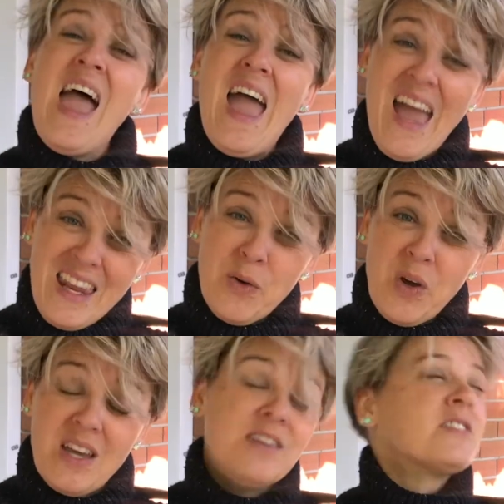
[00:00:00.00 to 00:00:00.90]

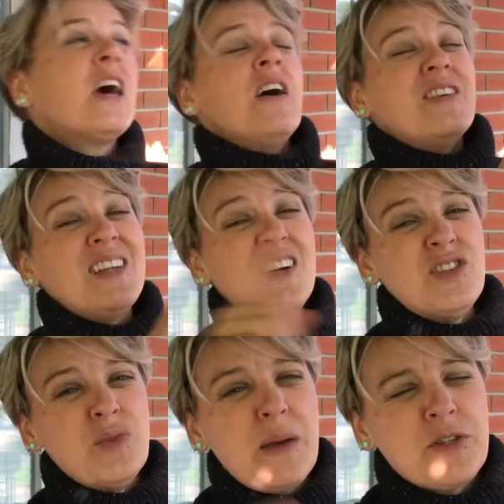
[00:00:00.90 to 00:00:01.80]
Anyways,
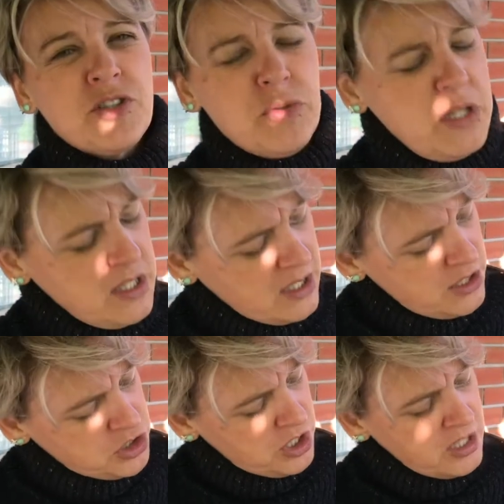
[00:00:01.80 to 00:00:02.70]
velociraptors are in the
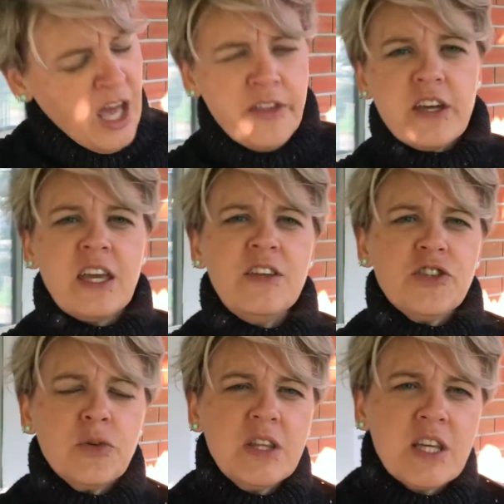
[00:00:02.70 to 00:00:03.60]
kitchen. The kids
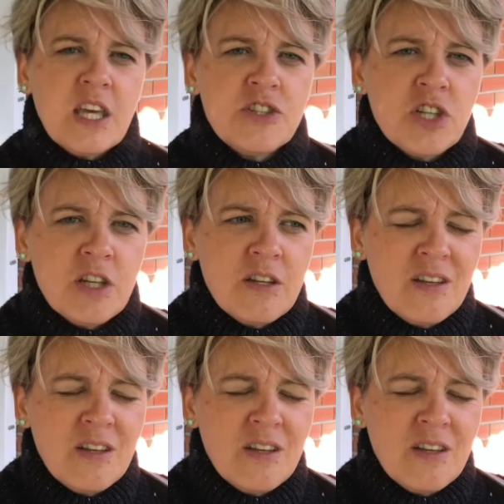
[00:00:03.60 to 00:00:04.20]
are in the kitchen.